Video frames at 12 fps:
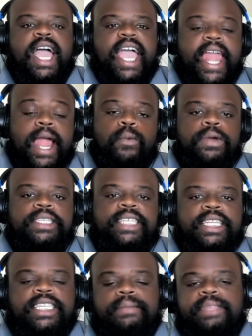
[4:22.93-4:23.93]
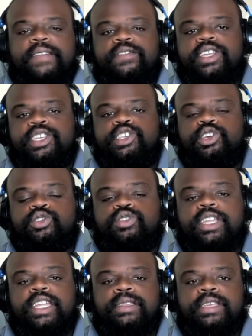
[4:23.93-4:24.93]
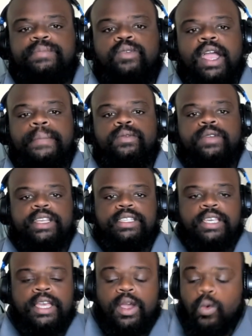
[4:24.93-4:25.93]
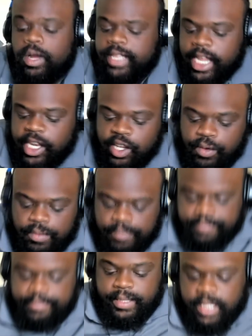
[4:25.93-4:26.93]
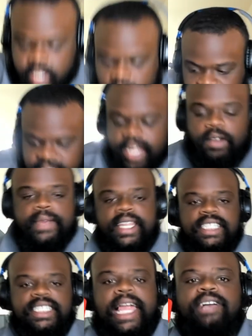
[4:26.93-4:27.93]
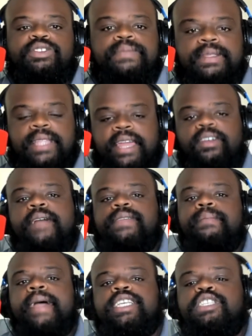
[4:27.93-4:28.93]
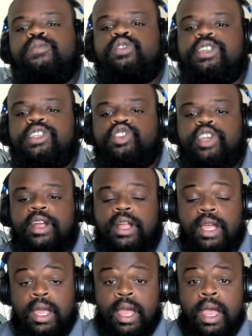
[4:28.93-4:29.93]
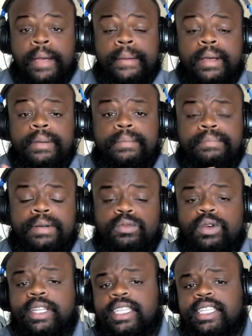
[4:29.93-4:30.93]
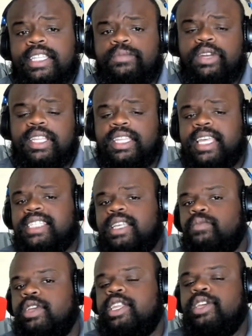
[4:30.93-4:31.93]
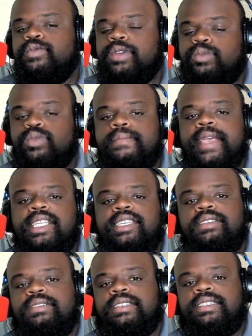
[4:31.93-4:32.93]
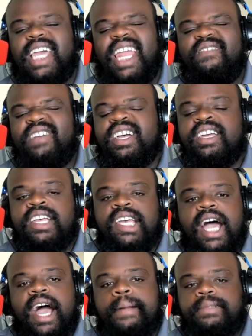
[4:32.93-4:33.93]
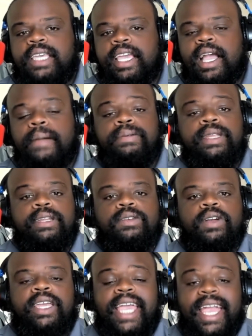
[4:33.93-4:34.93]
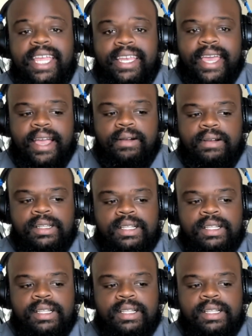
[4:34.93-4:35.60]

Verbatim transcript: And I want to say the same thing for these children in these pride parades. What they do, sorry guys, I don't mean to slouch, but I don't have any back support on this chair. But one of, the, one of the things that we do is we make children kind of a object, a political game now.